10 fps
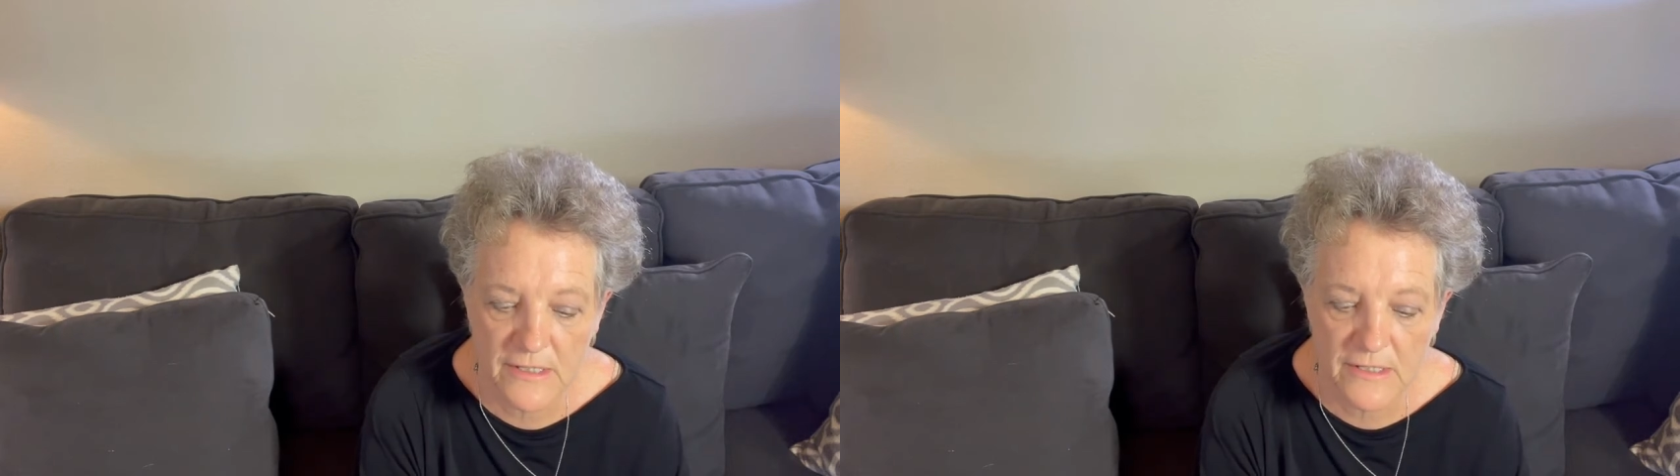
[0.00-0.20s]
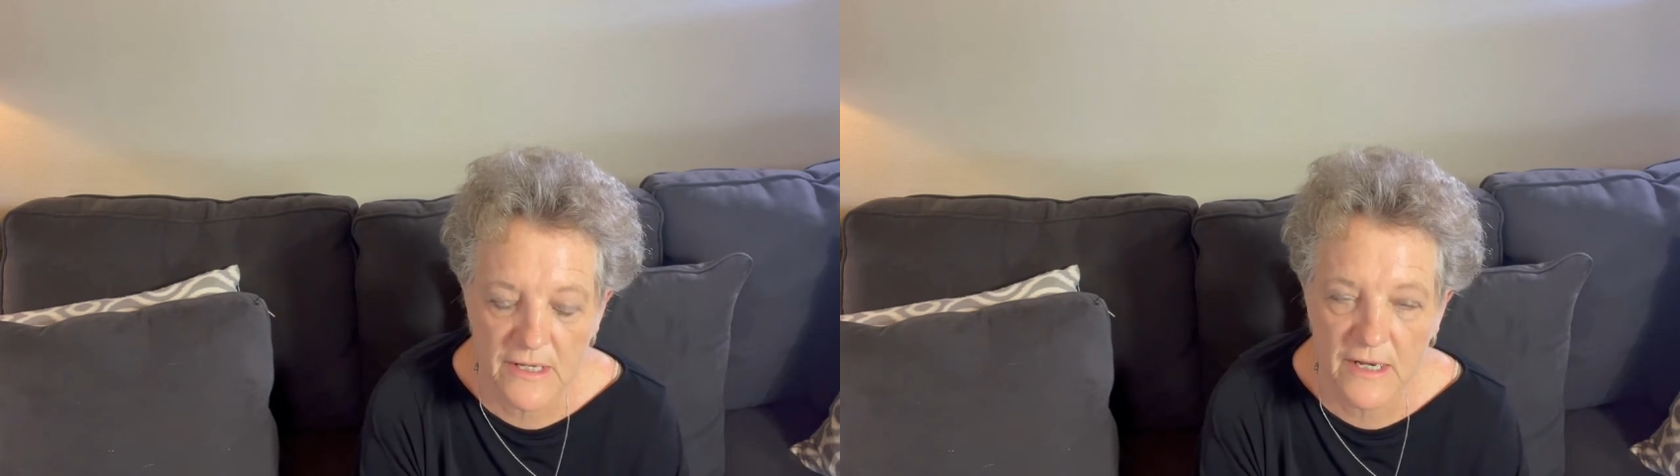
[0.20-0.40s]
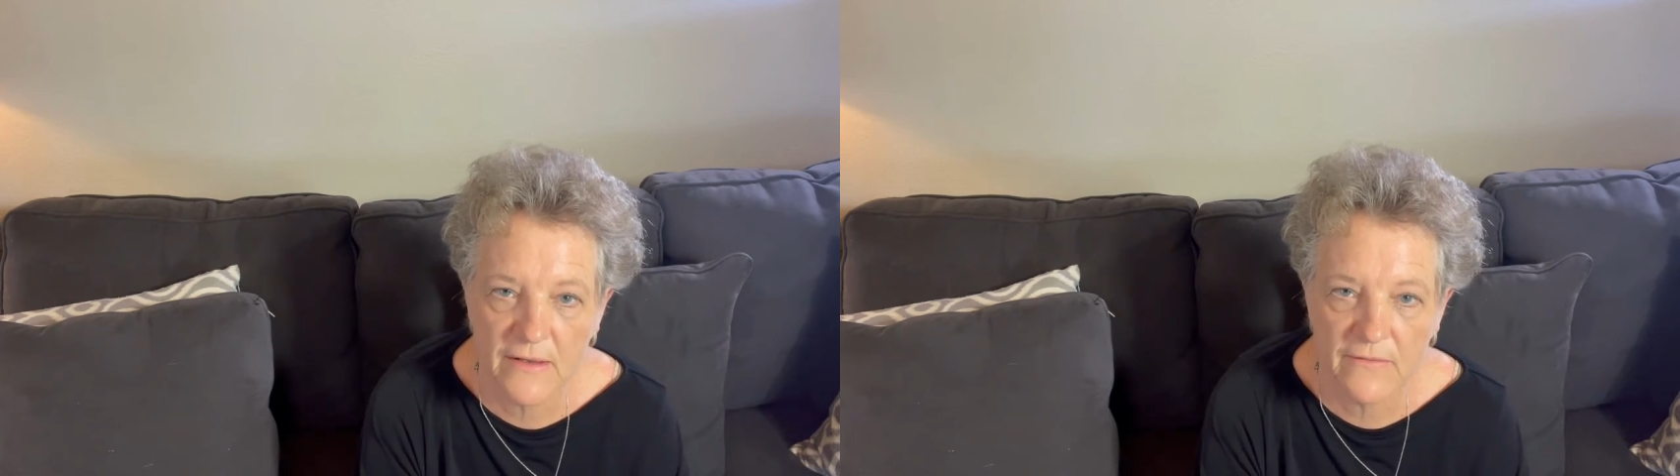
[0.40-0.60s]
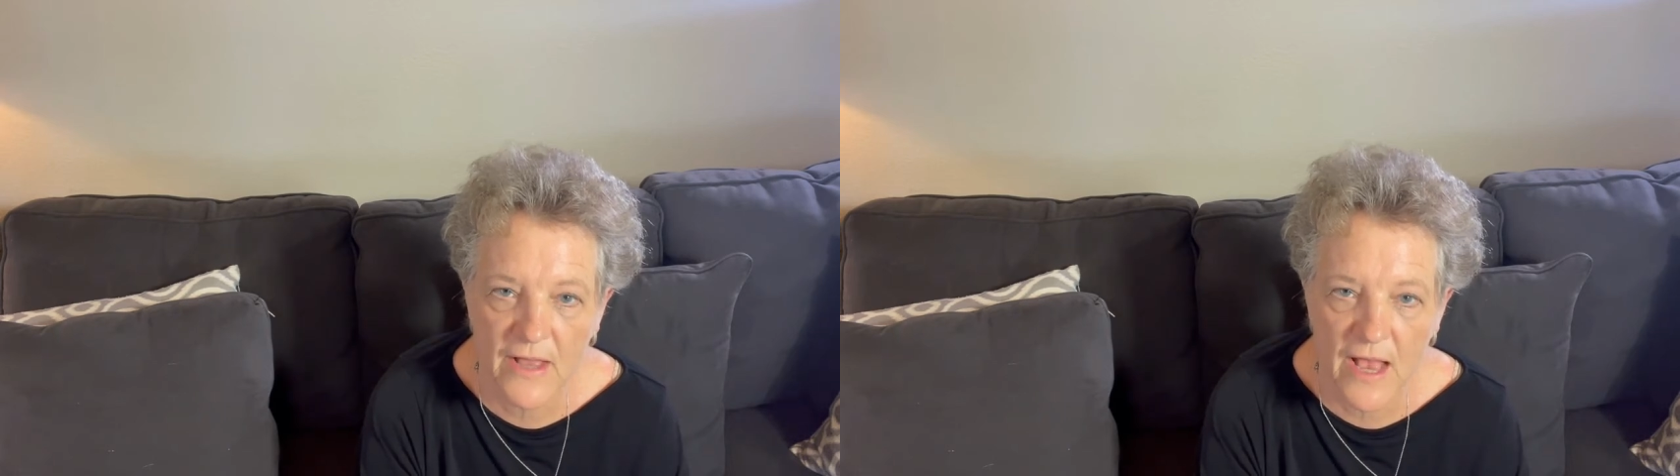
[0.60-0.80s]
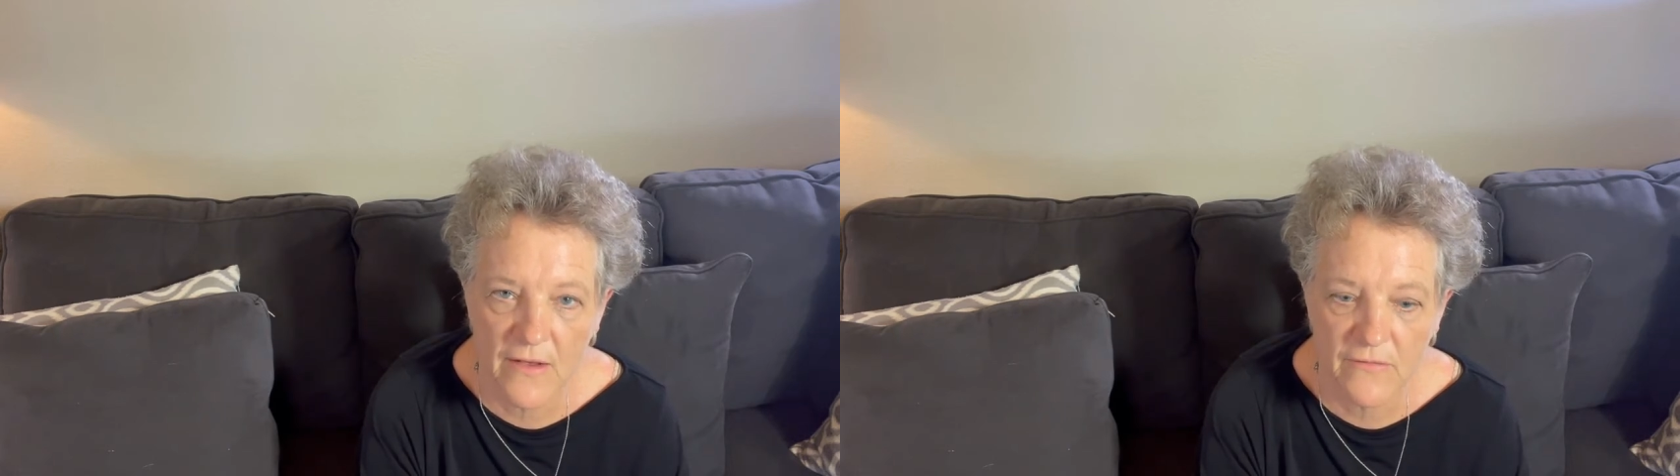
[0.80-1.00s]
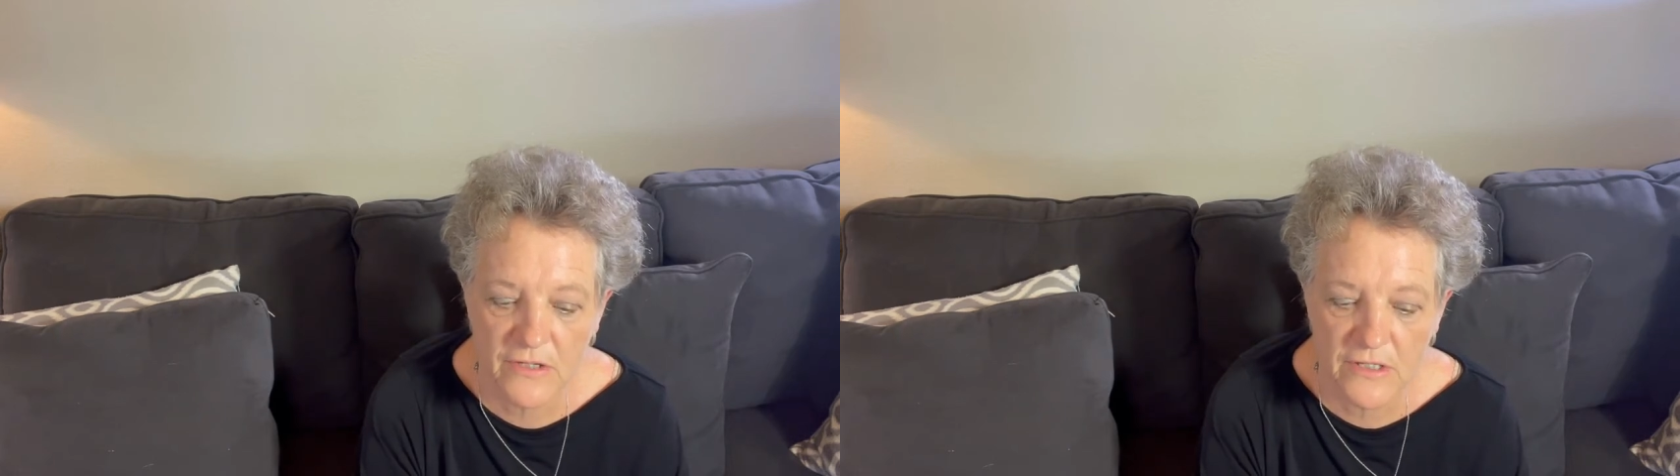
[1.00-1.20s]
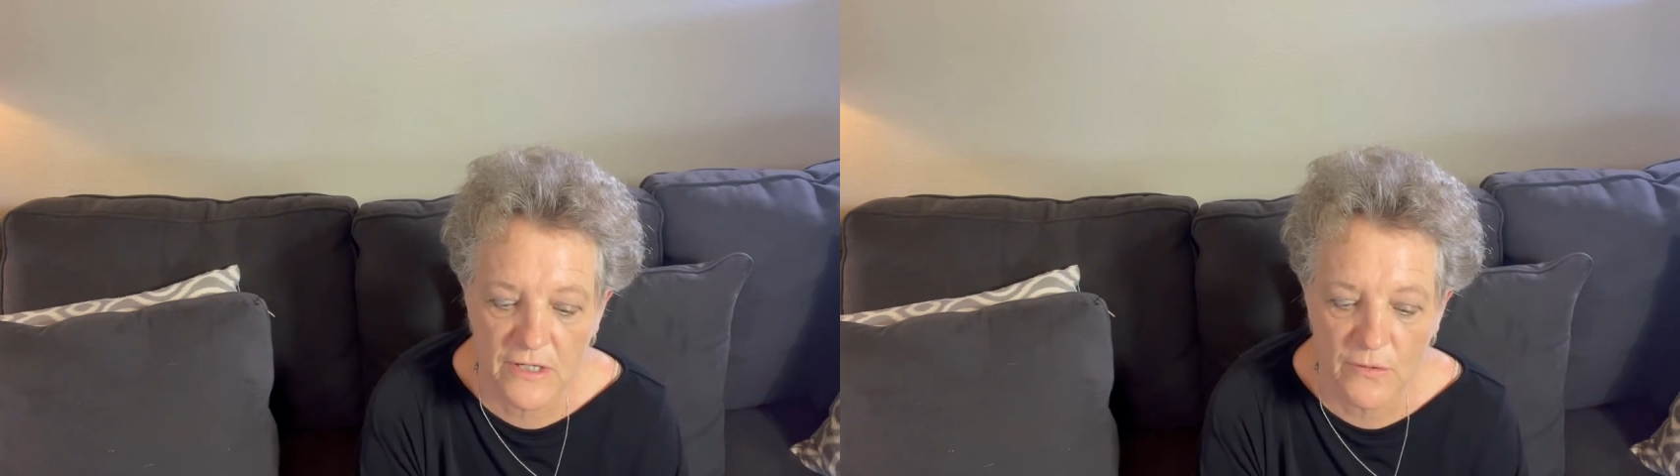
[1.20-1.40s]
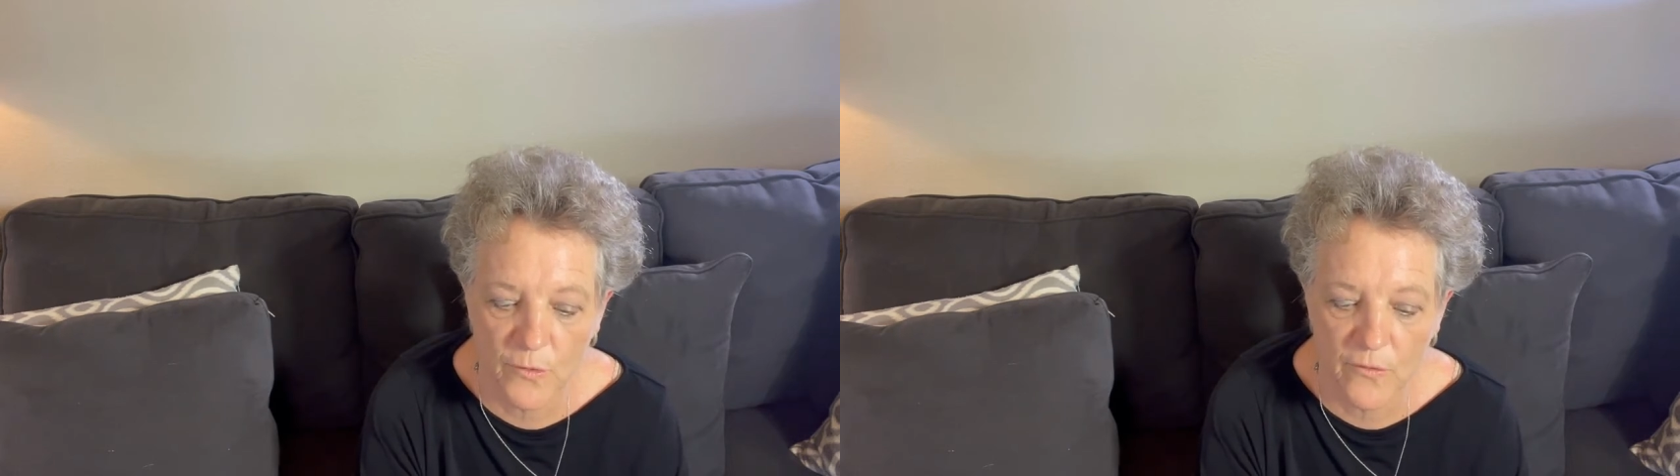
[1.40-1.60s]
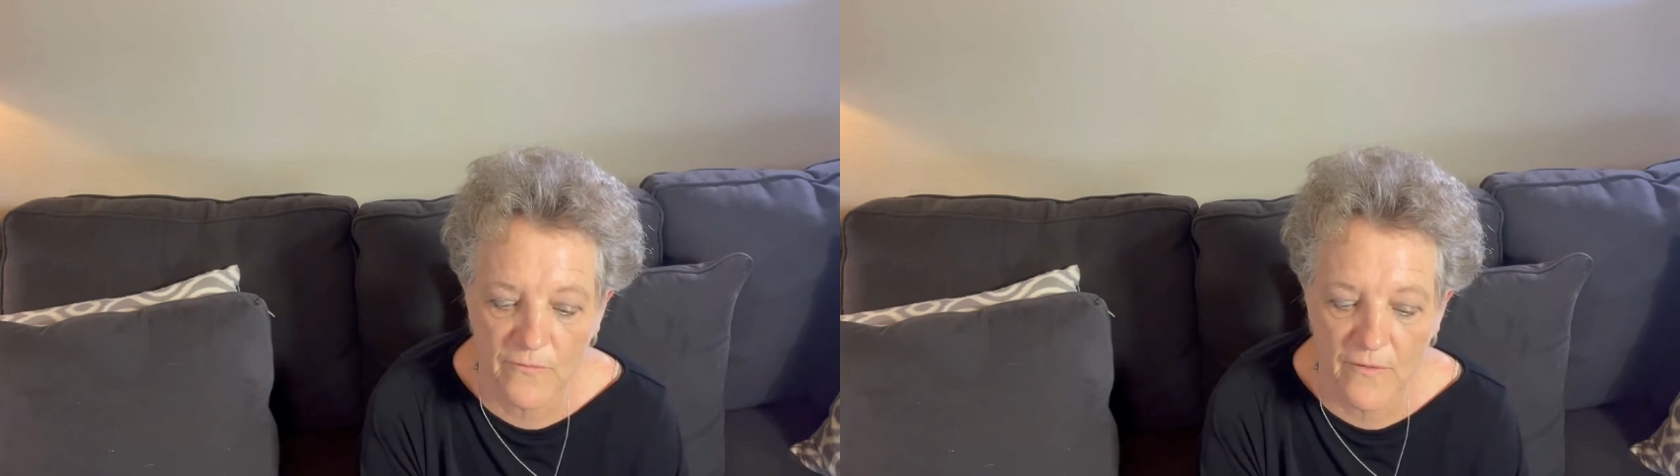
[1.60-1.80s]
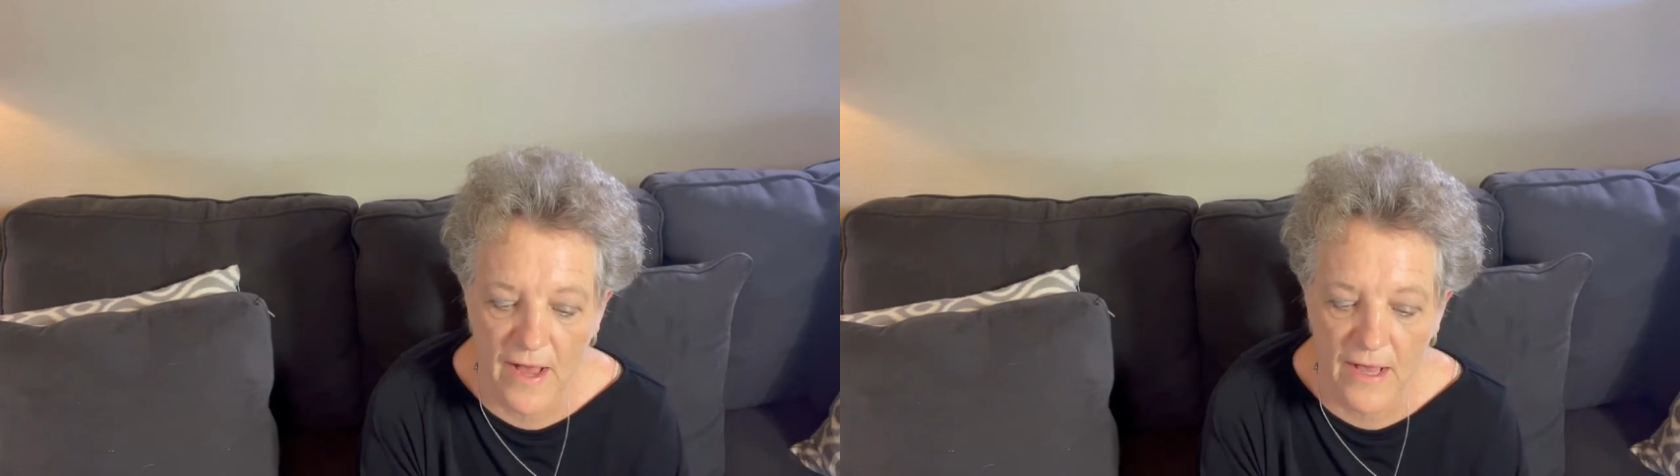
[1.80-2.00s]
the City of Galveston will
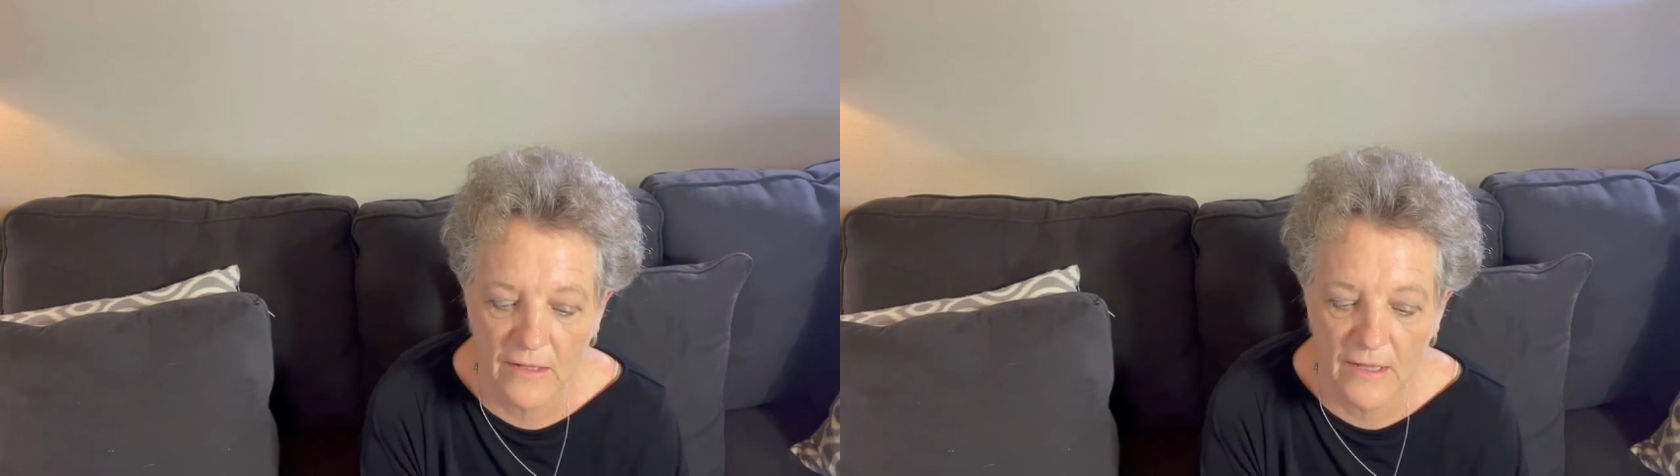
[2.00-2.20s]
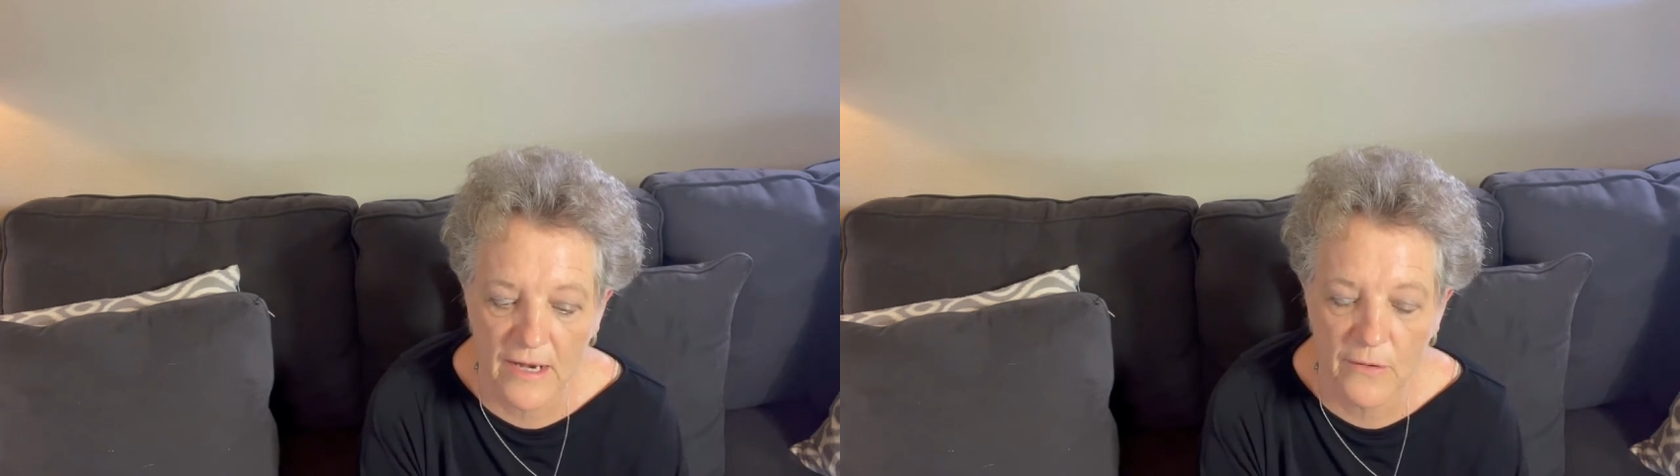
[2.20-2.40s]
file a